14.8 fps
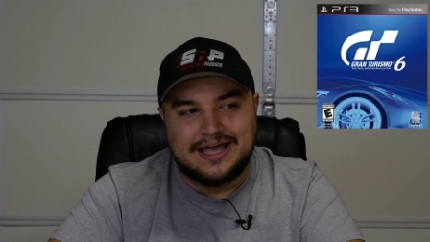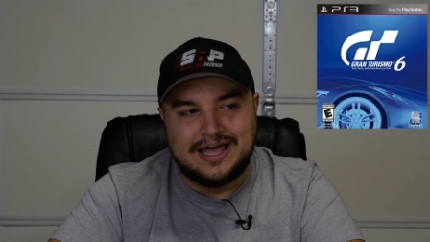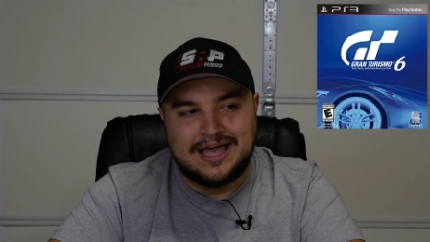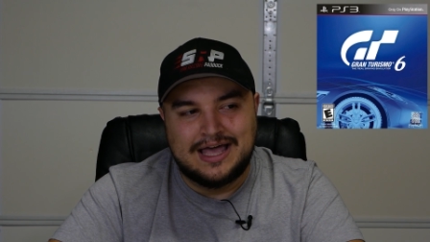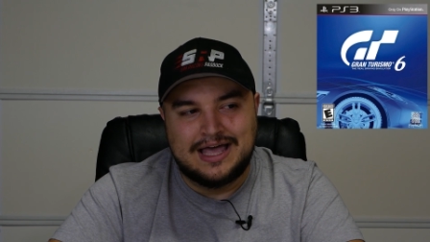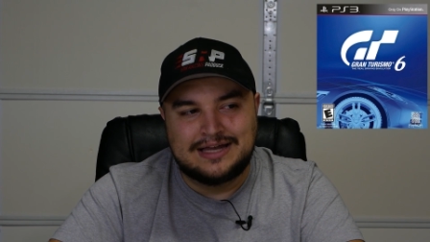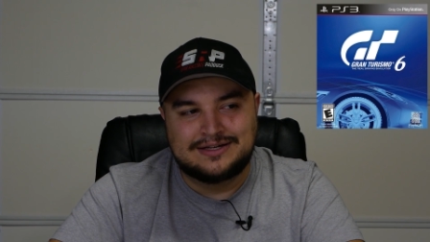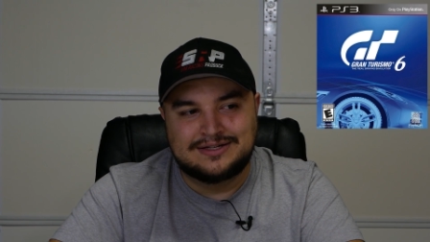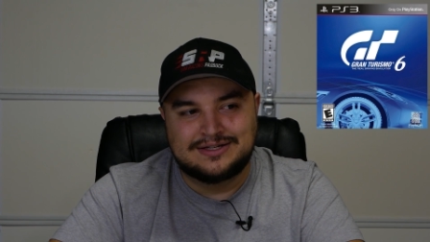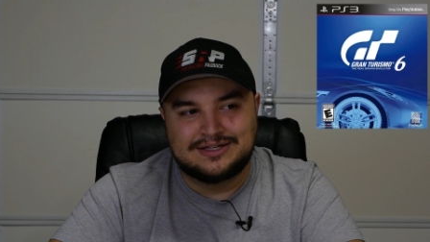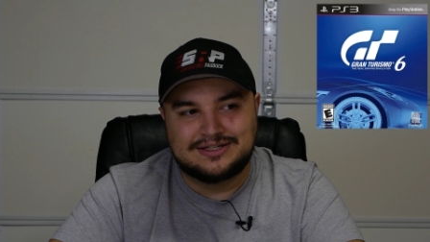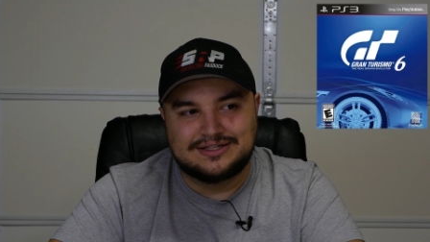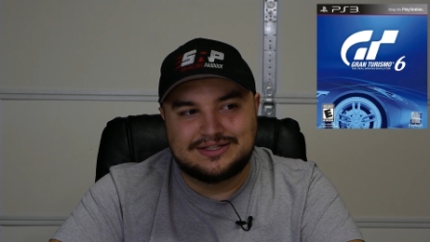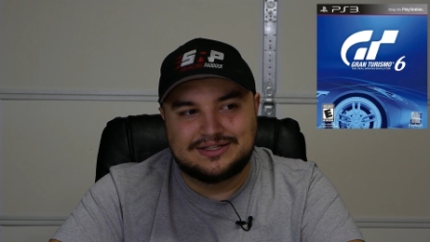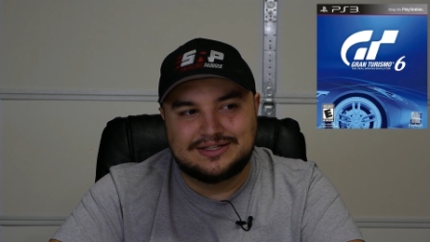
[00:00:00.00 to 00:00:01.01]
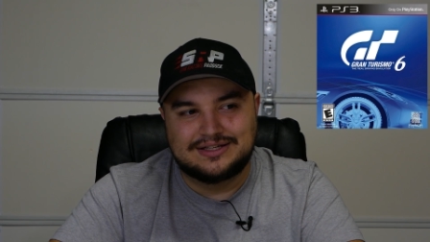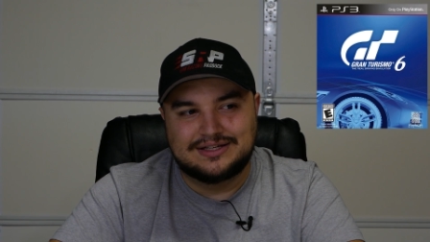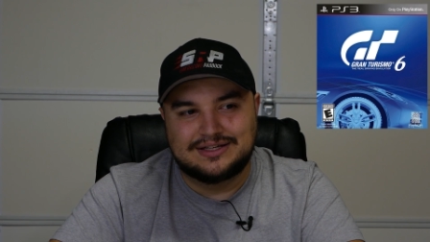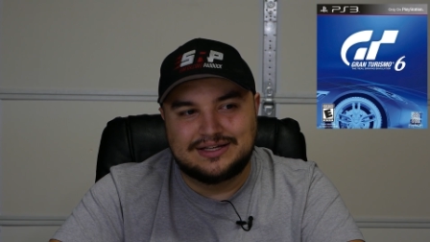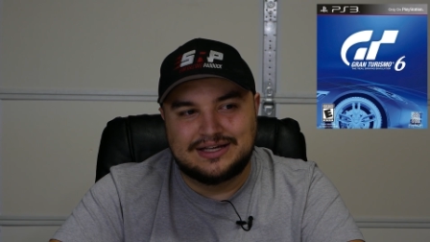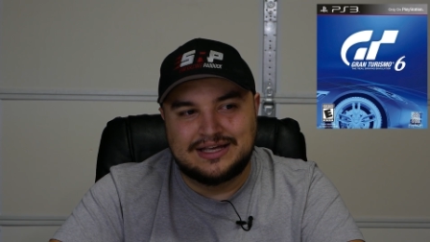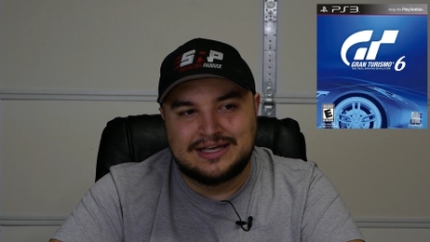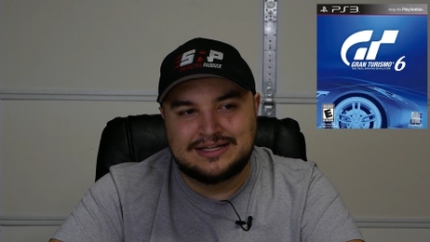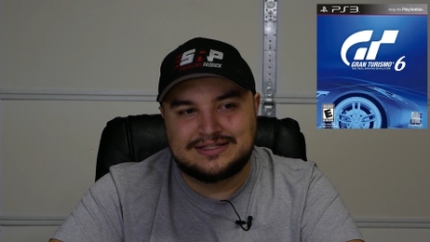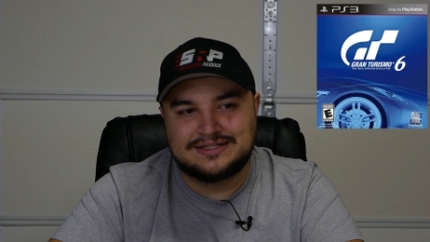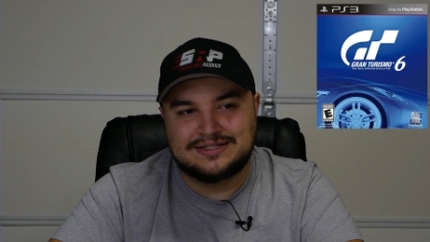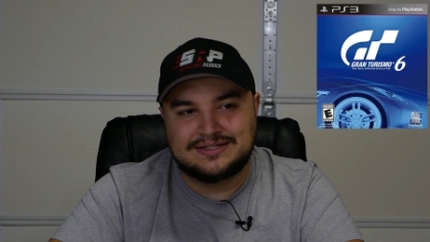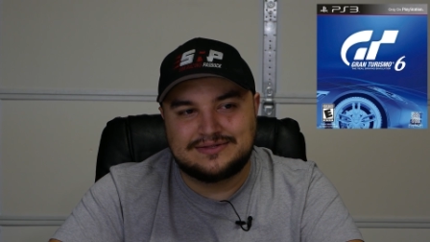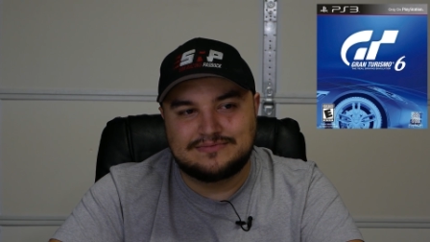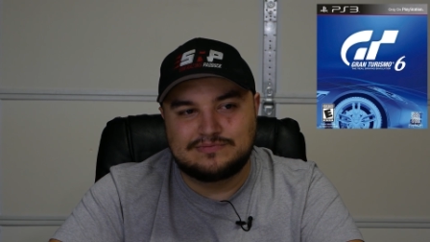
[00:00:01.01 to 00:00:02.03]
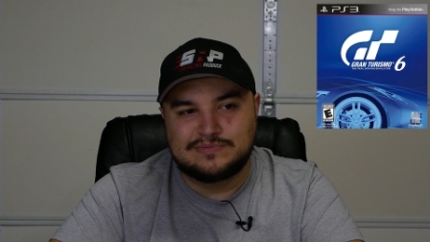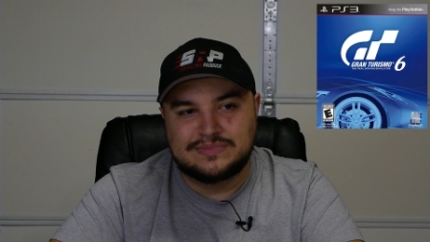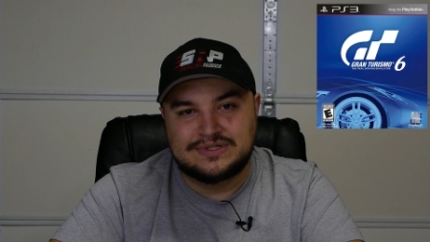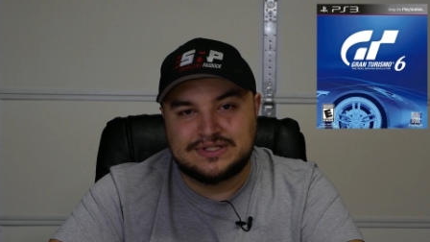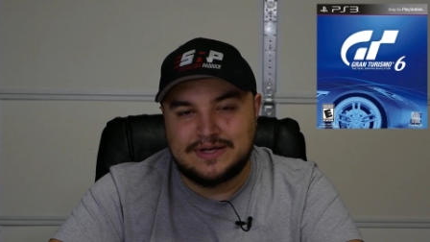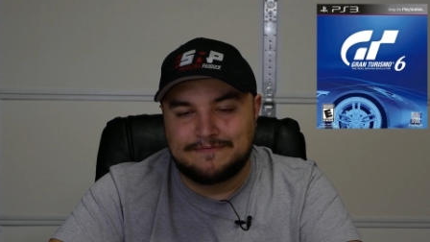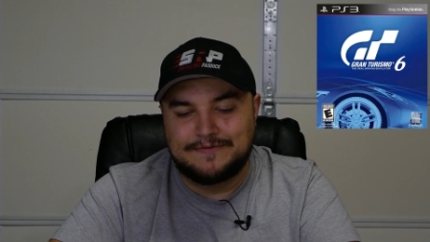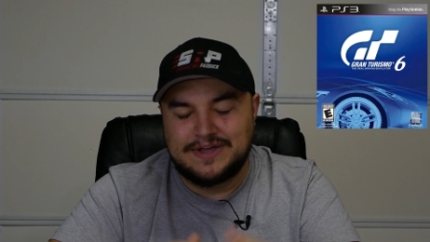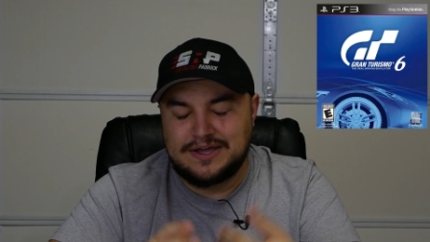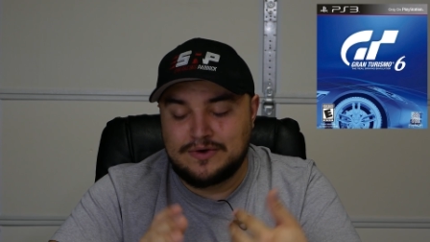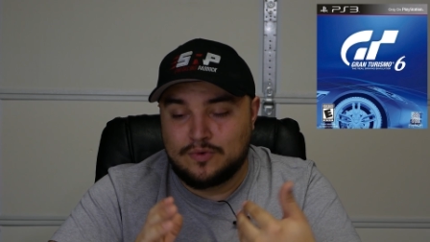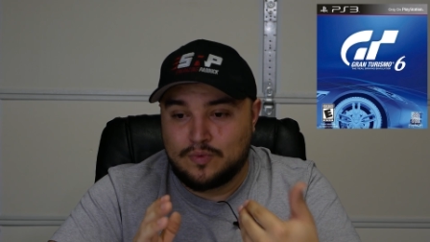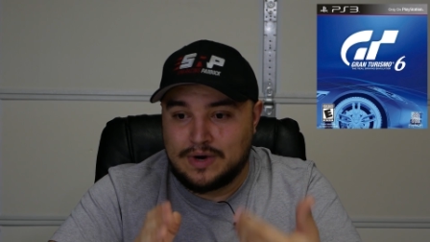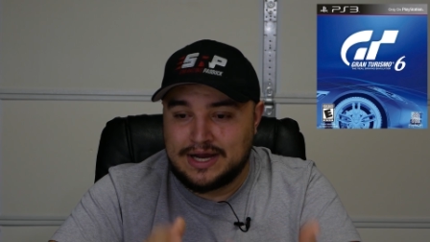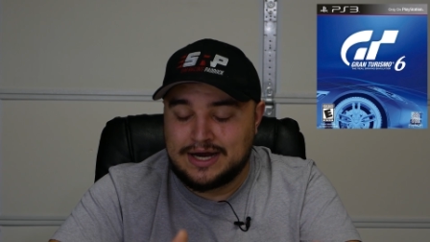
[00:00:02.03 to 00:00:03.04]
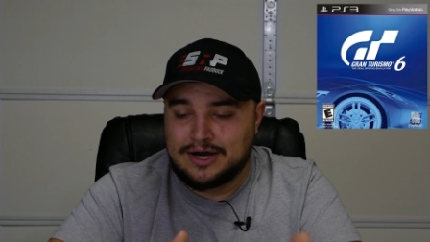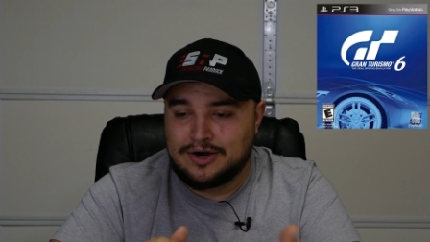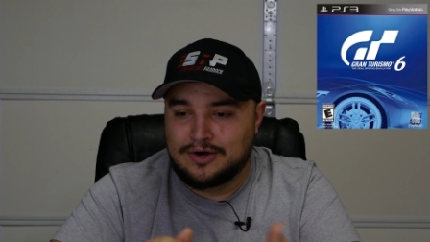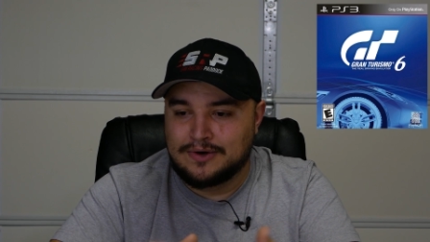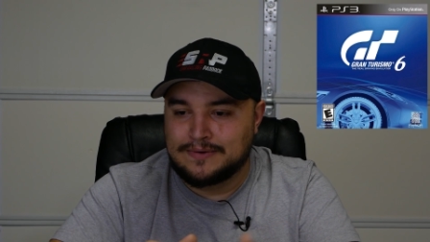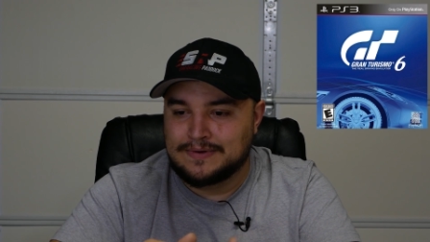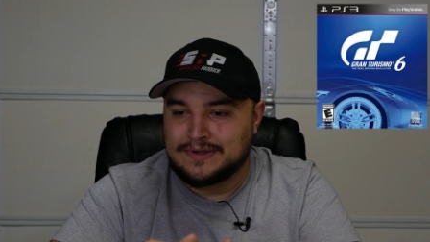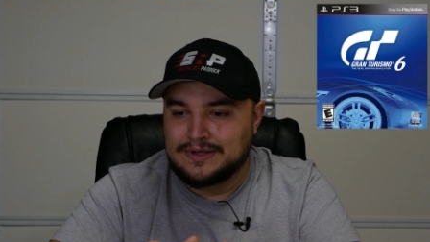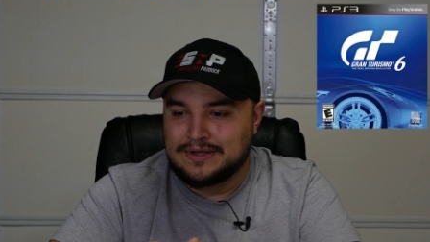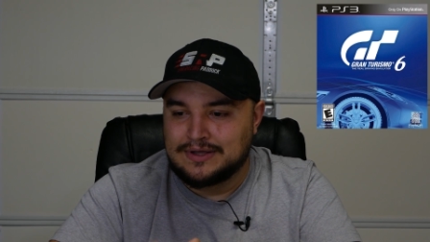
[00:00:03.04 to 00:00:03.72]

And it's something where